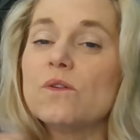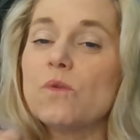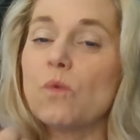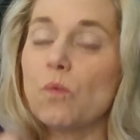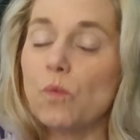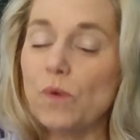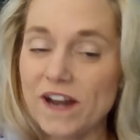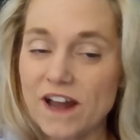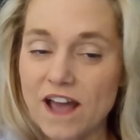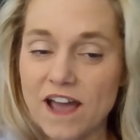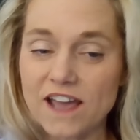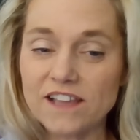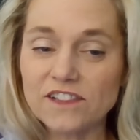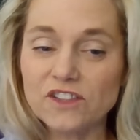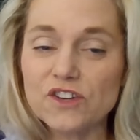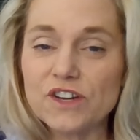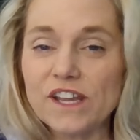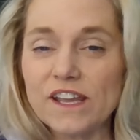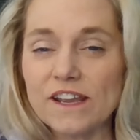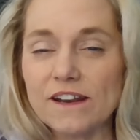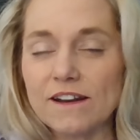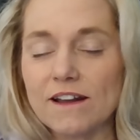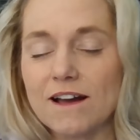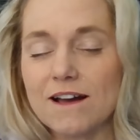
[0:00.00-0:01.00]
When I look
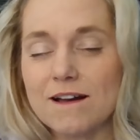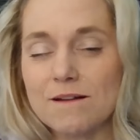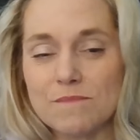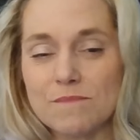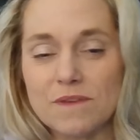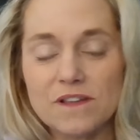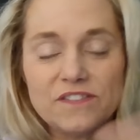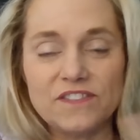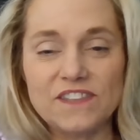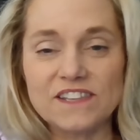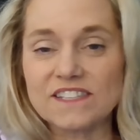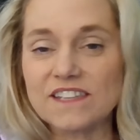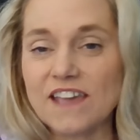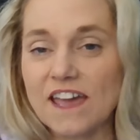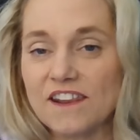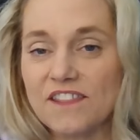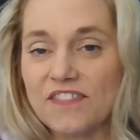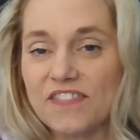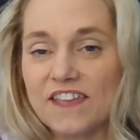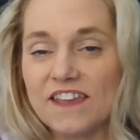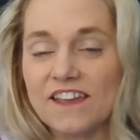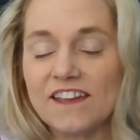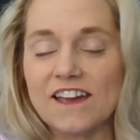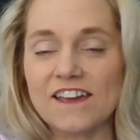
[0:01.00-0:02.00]
at this kind of
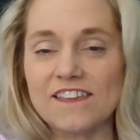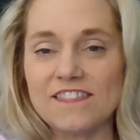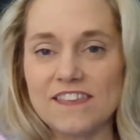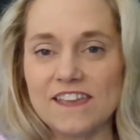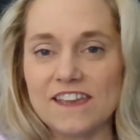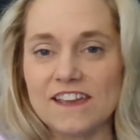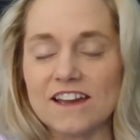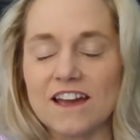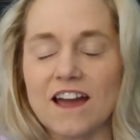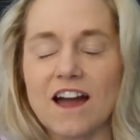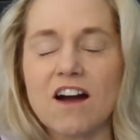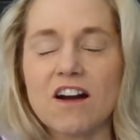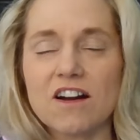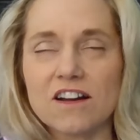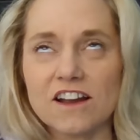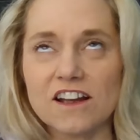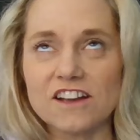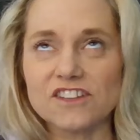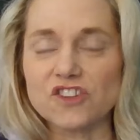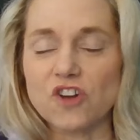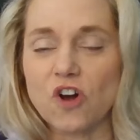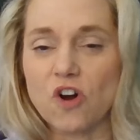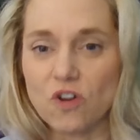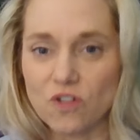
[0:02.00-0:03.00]
thing, I think, oh
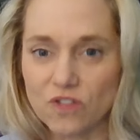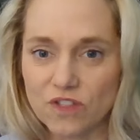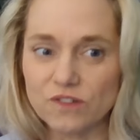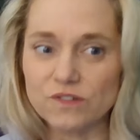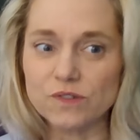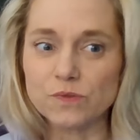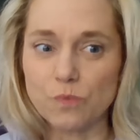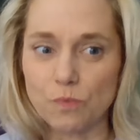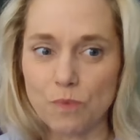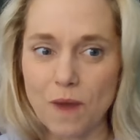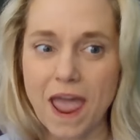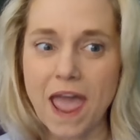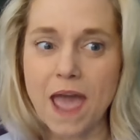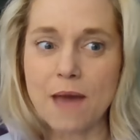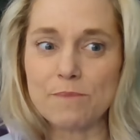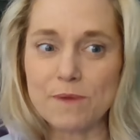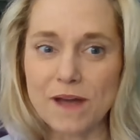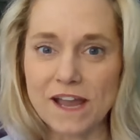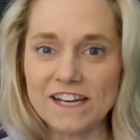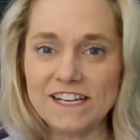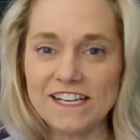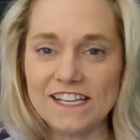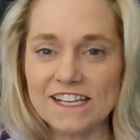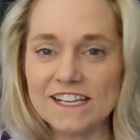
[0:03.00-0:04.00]
gosh, all those app
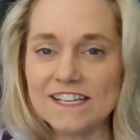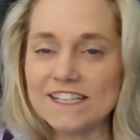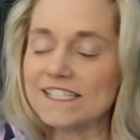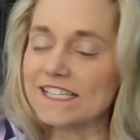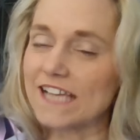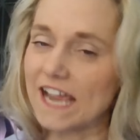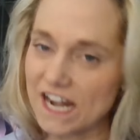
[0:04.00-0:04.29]
ideas,